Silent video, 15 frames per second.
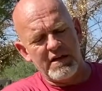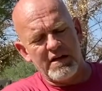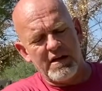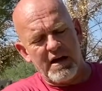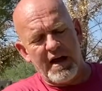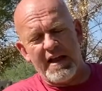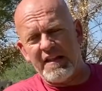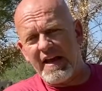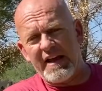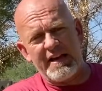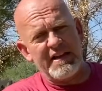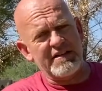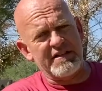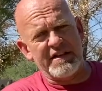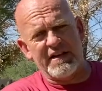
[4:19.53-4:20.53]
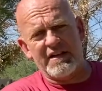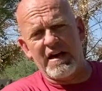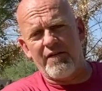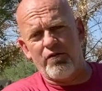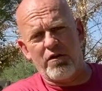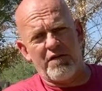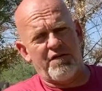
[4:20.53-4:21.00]
and they can easily
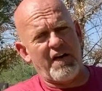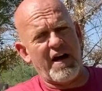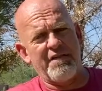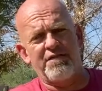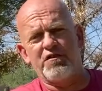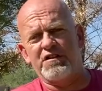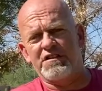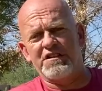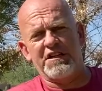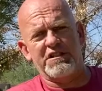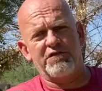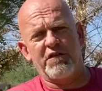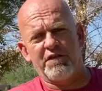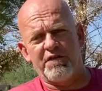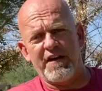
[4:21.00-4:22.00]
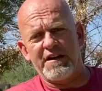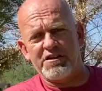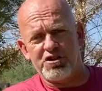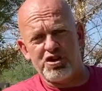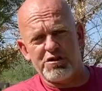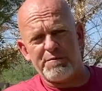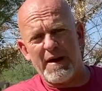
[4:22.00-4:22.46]
cover a 5-foot, 6-foot fence
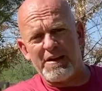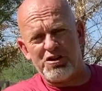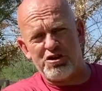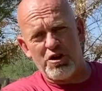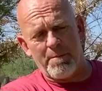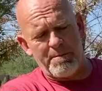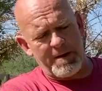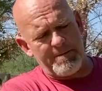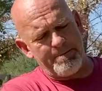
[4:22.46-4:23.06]
just by jumping,